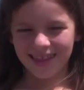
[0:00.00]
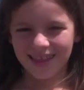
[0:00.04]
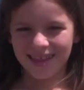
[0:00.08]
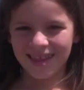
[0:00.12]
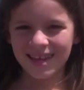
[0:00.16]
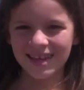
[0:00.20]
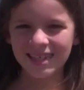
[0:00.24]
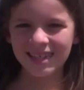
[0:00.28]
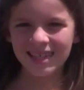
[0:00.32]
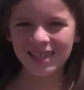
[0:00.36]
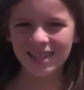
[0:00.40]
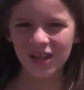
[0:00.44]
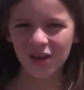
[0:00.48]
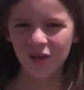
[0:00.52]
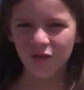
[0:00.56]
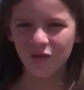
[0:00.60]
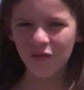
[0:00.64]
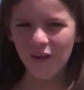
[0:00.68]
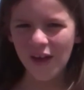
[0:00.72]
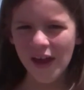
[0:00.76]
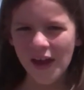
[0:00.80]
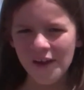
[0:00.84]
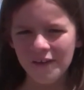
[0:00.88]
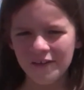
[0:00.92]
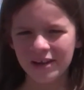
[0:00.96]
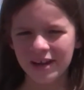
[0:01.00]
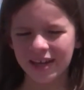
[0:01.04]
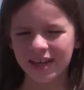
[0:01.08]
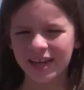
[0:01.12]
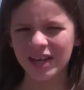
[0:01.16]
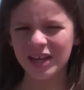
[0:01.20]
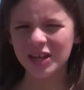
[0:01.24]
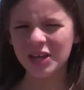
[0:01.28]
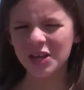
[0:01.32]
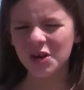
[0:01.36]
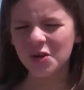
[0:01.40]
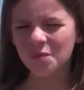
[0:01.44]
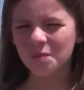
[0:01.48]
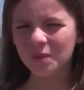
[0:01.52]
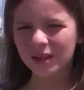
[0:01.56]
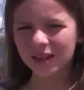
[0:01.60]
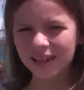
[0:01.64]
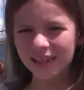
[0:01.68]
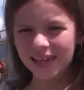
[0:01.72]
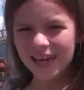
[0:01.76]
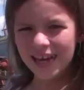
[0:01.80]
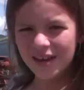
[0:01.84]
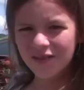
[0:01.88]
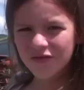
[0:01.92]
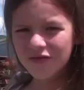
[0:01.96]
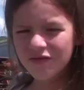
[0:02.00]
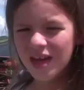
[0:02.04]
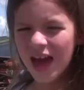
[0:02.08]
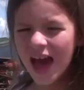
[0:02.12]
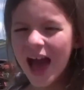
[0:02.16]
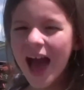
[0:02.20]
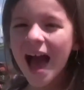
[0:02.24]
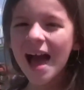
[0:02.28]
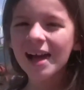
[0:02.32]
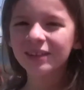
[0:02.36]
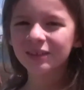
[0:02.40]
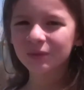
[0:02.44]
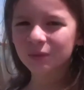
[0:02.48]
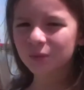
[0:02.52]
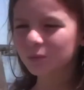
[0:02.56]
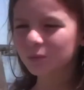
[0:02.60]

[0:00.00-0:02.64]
This is a ferry, can you believe that?